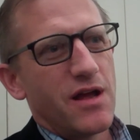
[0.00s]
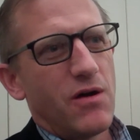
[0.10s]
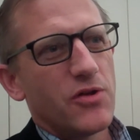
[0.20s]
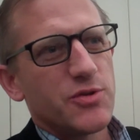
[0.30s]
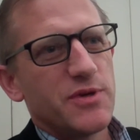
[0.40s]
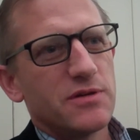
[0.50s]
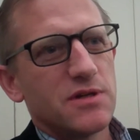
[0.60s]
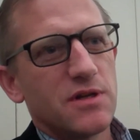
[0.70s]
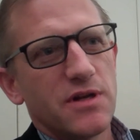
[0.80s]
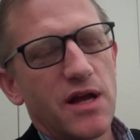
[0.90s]

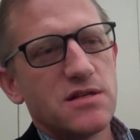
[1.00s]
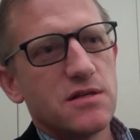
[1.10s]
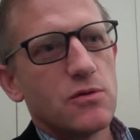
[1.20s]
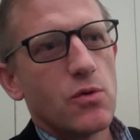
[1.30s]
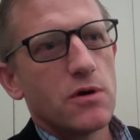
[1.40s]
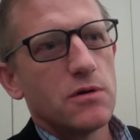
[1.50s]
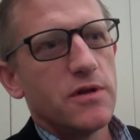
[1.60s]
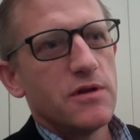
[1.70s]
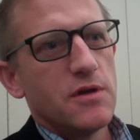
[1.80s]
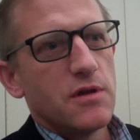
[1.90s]
Ultimately, in an ideal world,
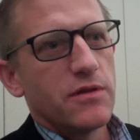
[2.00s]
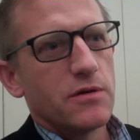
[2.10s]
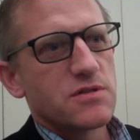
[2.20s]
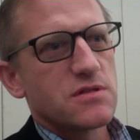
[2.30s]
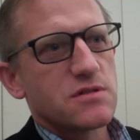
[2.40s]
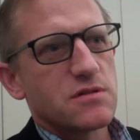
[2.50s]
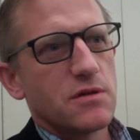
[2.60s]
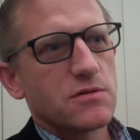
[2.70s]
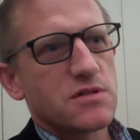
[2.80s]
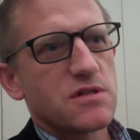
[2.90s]

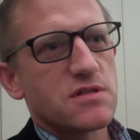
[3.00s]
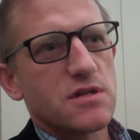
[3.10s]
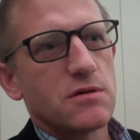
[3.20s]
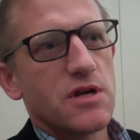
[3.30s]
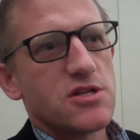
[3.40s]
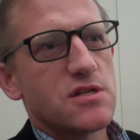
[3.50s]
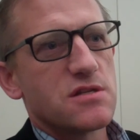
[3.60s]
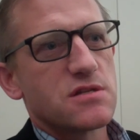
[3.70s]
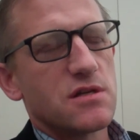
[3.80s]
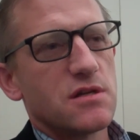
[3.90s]
those considerations
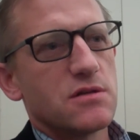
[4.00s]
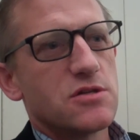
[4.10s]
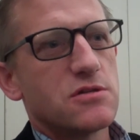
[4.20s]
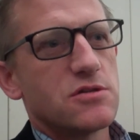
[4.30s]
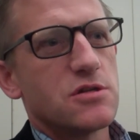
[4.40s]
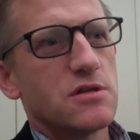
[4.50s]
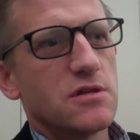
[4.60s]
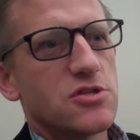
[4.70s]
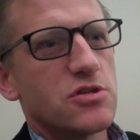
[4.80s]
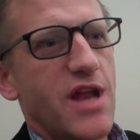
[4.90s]

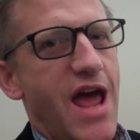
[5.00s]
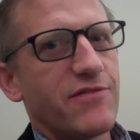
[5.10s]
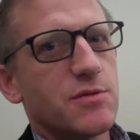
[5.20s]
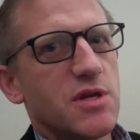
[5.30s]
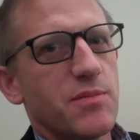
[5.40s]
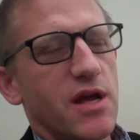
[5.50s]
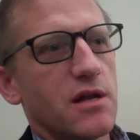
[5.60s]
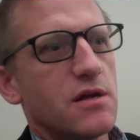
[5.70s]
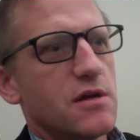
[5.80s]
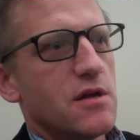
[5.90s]
shouldn't have to be
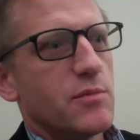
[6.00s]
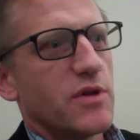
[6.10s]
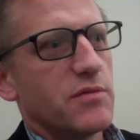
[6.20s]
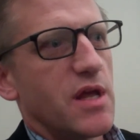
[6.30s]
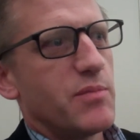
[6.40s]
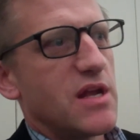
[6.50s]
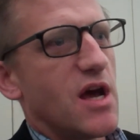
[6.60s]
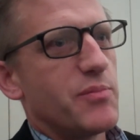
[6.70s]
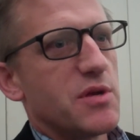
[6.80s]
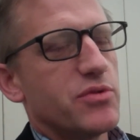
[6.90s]
made, but that may
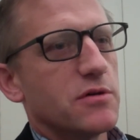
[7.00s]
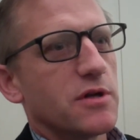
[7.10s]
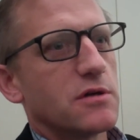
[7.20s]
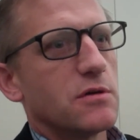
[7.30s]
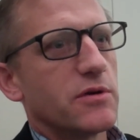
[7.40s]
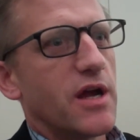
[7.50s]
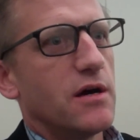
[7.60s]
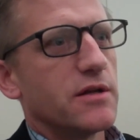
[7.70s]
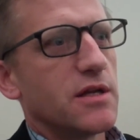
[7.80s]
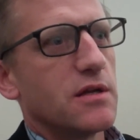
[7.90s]
not be political
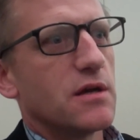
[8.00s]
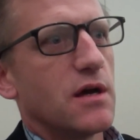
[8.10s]
reality